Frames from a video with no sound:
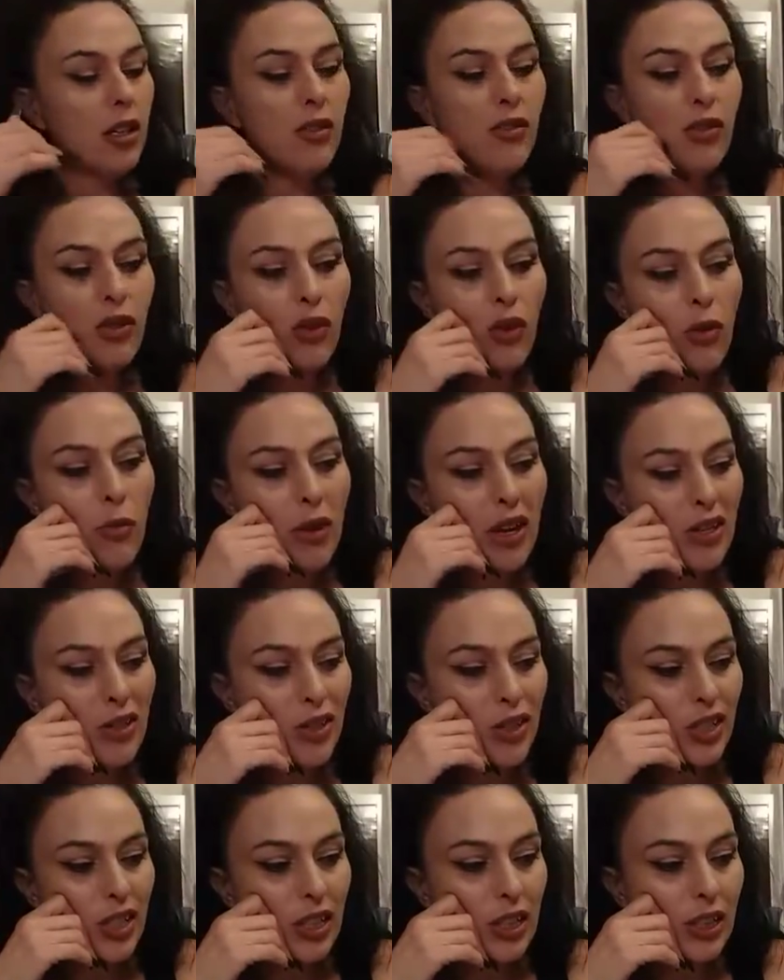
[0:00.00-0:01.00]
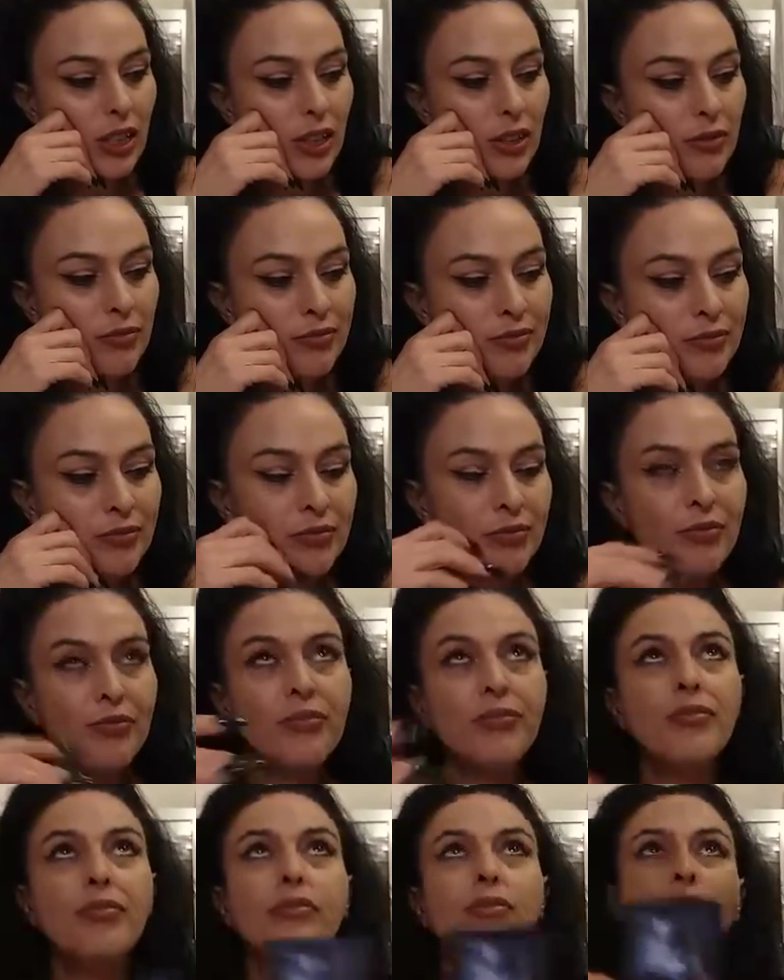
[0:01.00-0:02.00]
If you're a masculine,
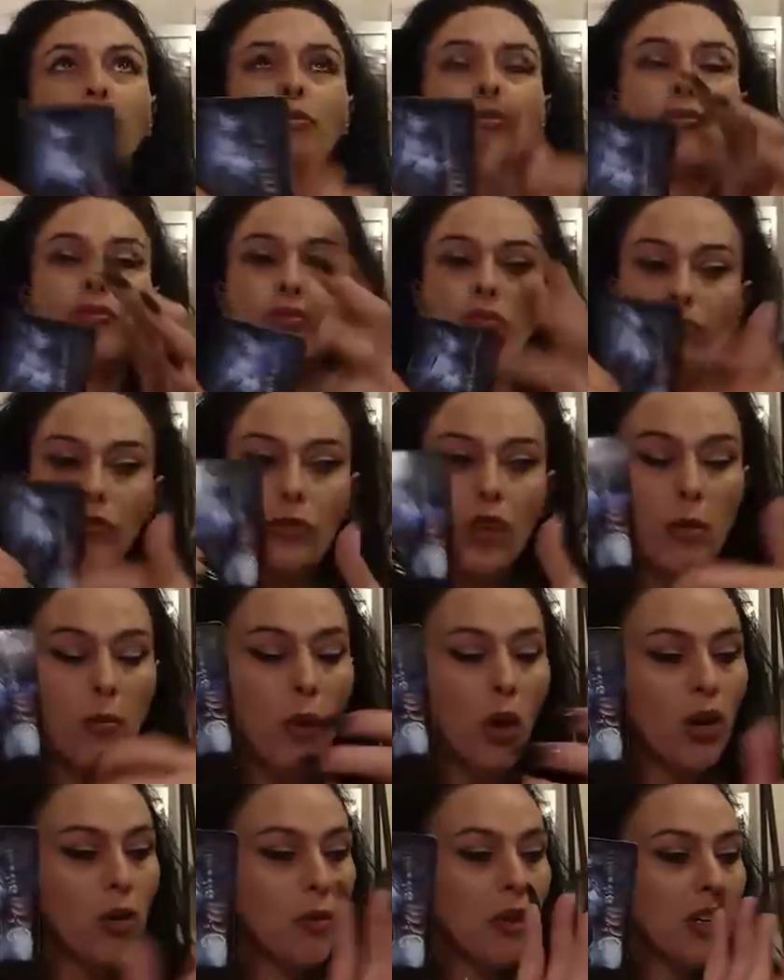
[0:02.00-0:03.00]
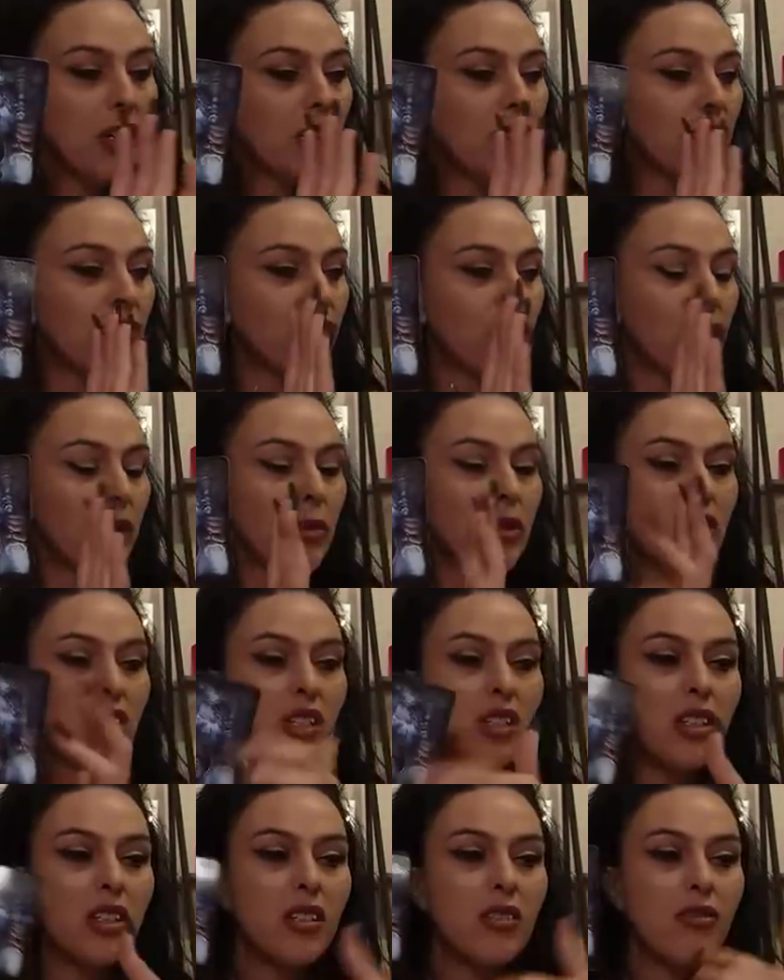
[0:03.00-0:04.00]
might have been
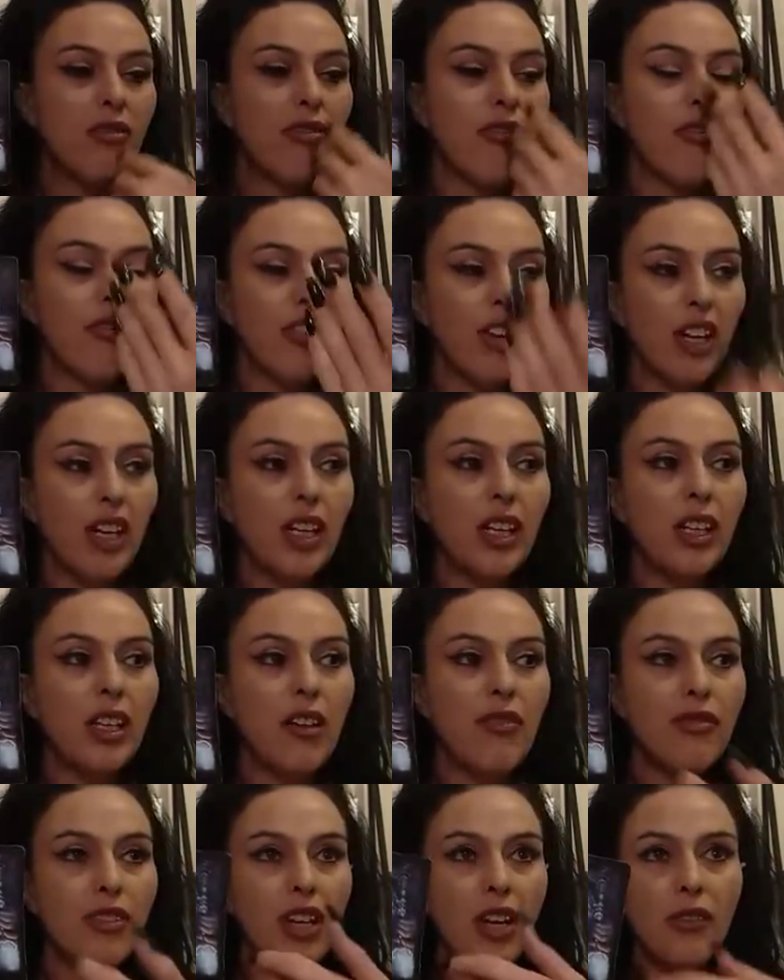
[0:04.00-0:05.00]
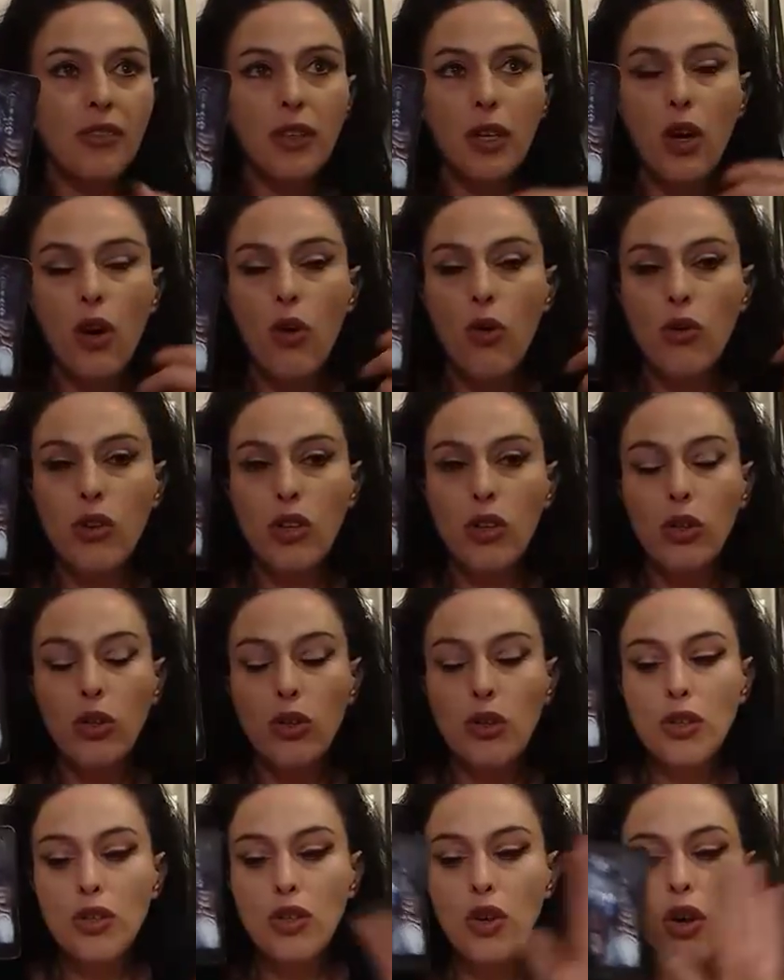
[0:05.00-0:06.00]
frequencies of feeling left out in the cold. And a
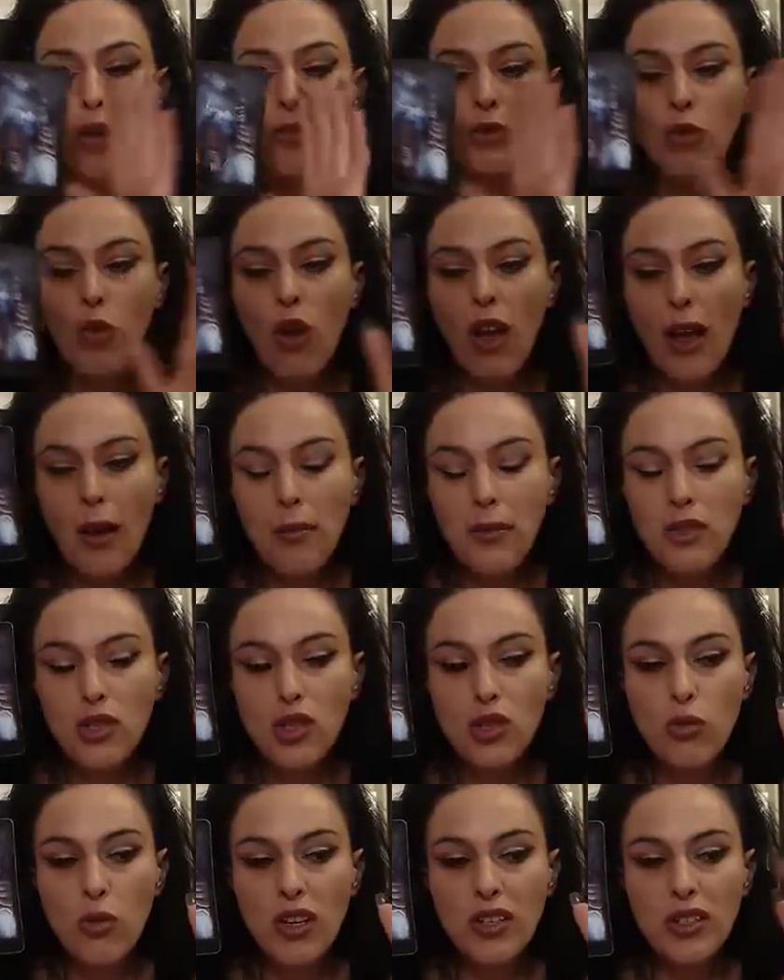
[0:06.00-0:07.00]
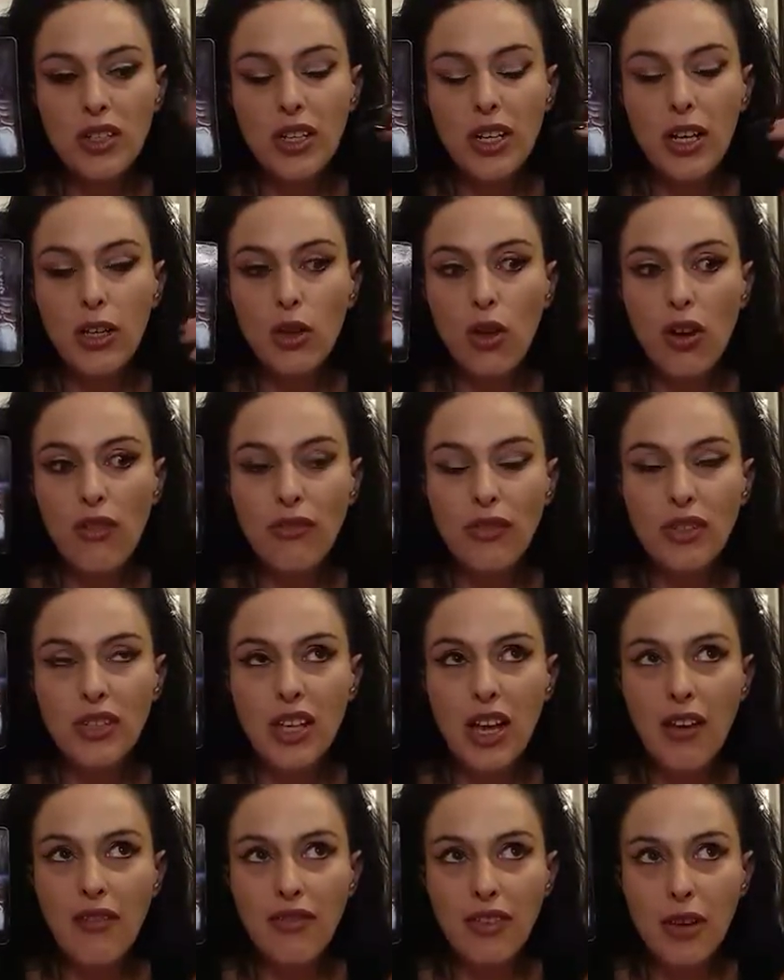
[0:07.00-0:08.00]
lot of times what happens to us in our life is
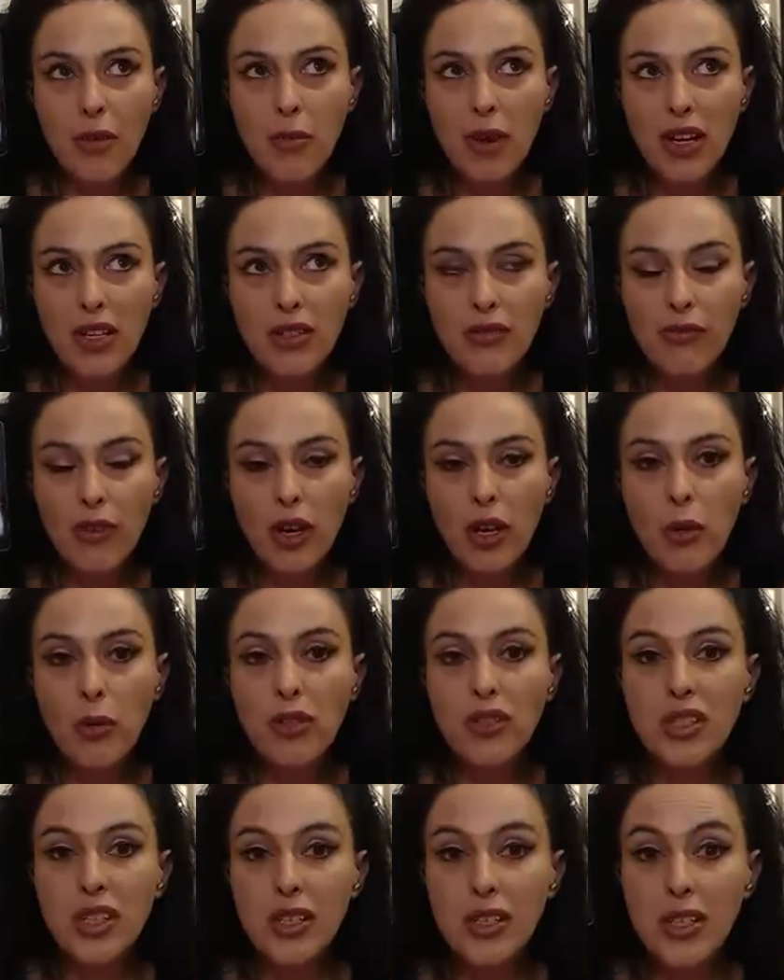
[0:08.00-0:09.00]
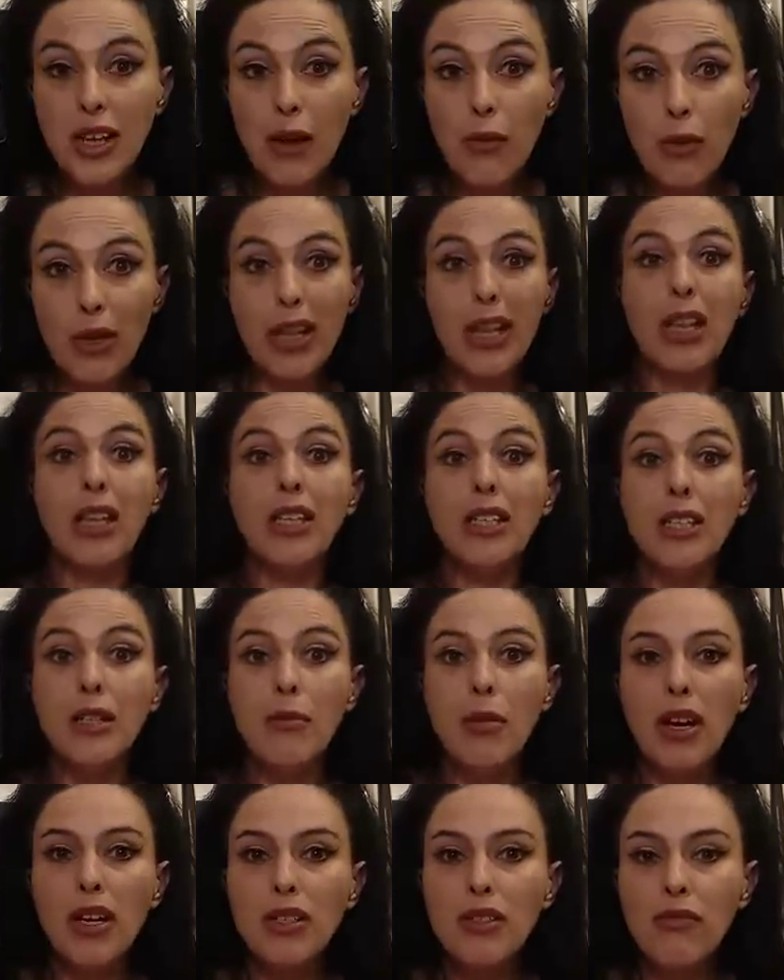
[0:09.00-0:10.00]
our fear-based frequencies, our
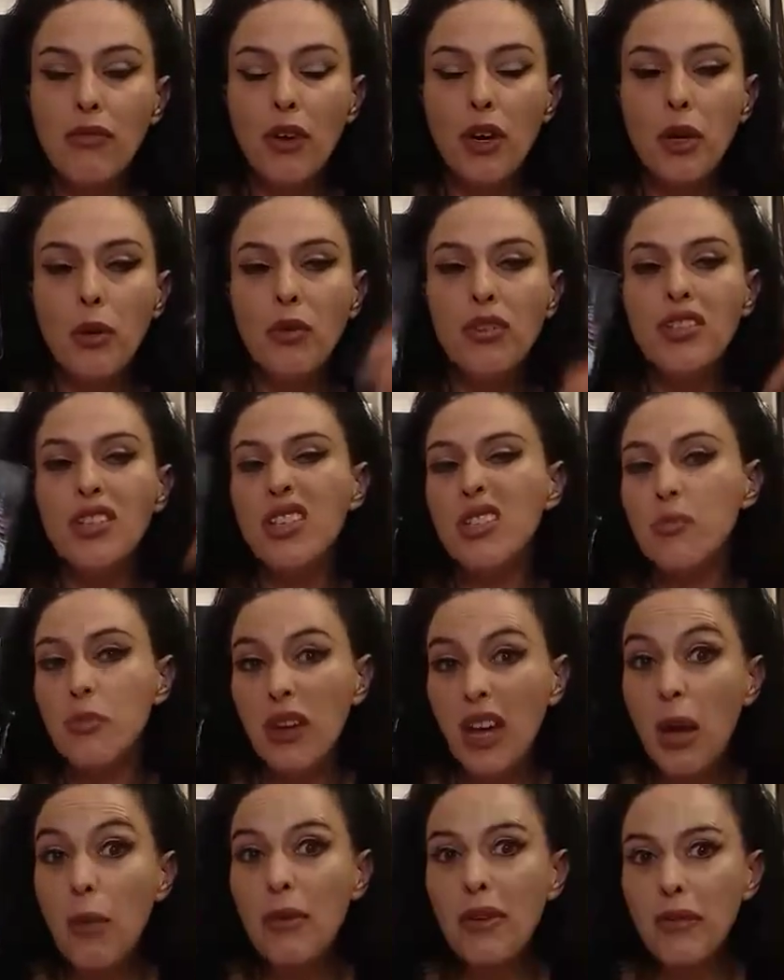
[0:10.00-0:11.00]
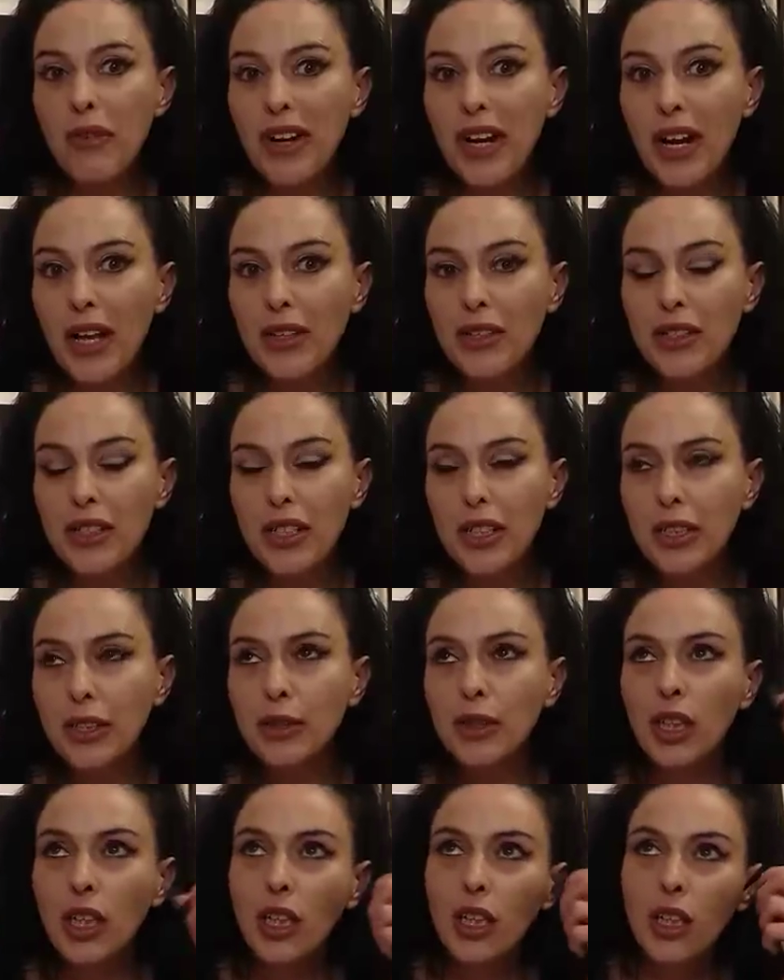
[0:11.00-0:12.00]
reality-based frequencies become a reality.